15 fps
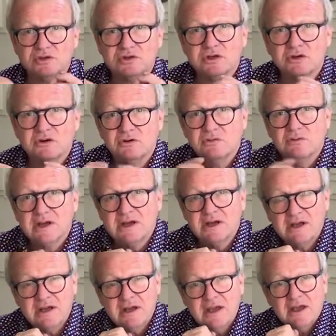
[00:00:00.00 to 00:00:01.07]
So
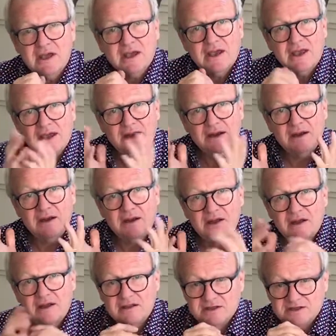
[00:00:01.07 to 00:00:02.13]
again,
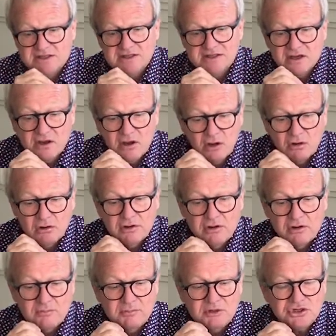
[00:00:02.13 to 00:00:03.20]
this is a
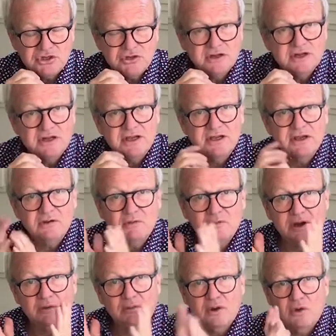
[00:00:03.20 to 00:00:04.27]
golden opportunity
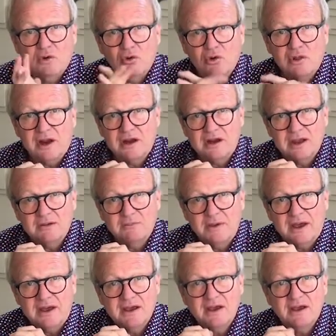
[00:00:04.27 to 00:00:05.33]
when we all can get
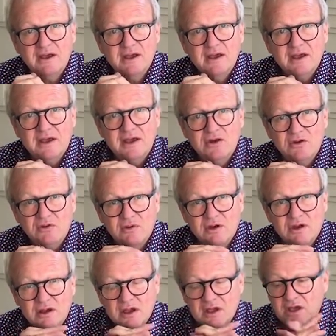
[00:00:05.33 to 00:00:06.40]
back into
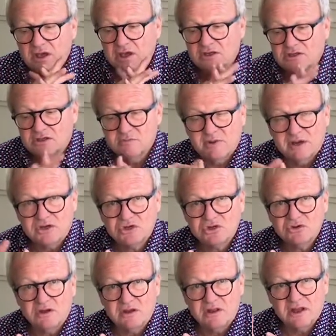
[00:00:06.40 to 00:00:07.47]
work, is to make
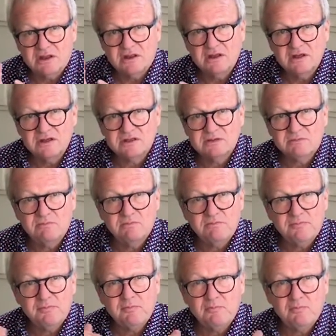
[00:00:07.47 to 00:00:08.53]
sure that these
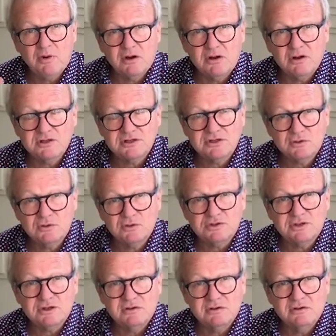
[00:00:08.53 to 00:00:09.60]
bottles
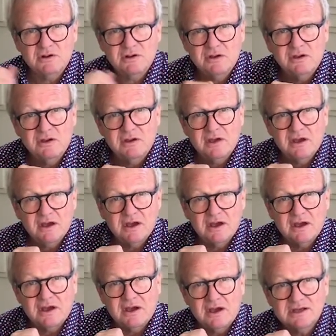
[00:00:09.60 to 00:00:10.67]
also
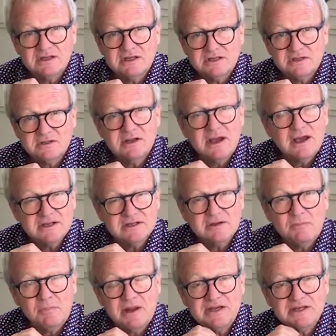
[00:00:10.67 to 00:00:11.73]
has a
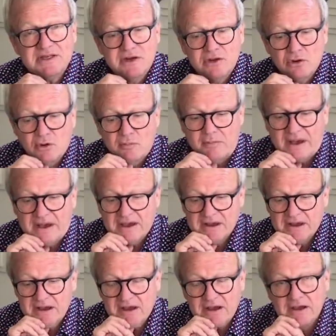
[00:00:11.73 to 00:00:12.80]
place in your
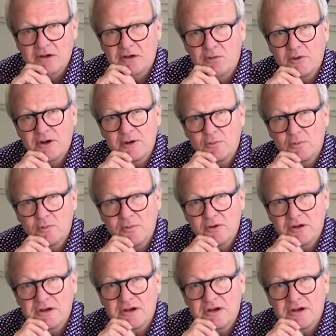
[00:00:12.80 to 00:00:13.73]
bag when,